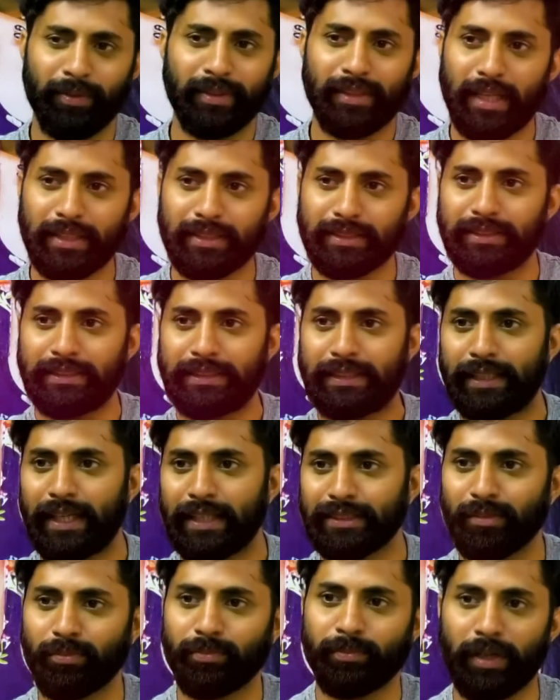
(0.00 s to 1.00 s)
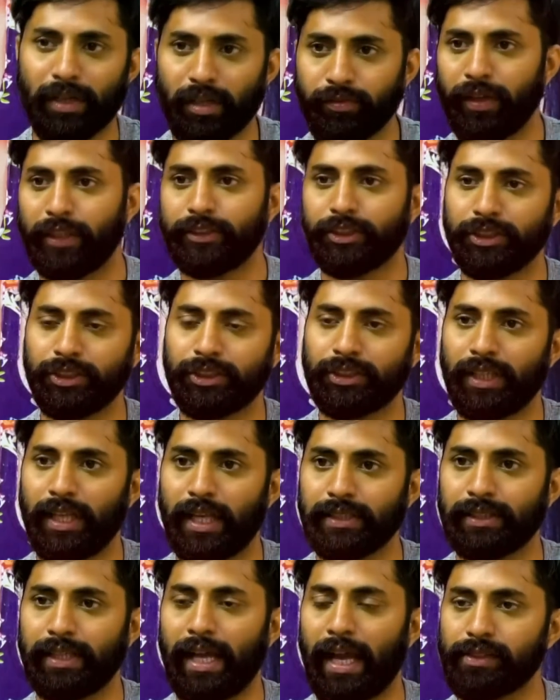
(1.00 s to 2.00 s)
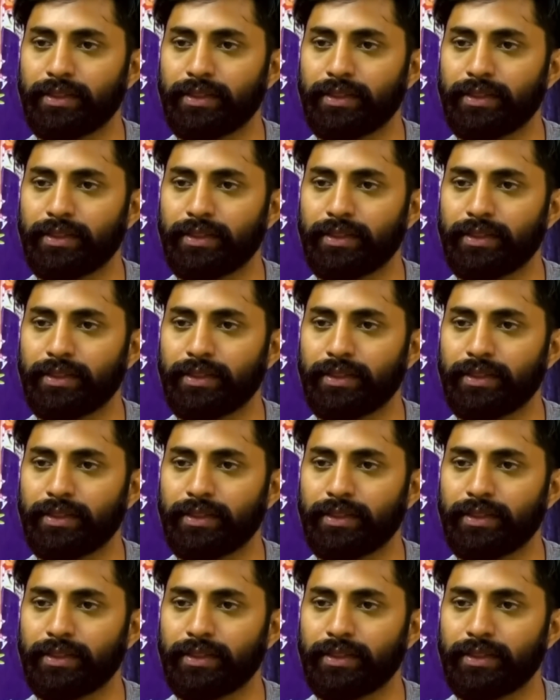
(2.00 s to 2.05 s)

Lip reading: Even that's needed as a part of essential as an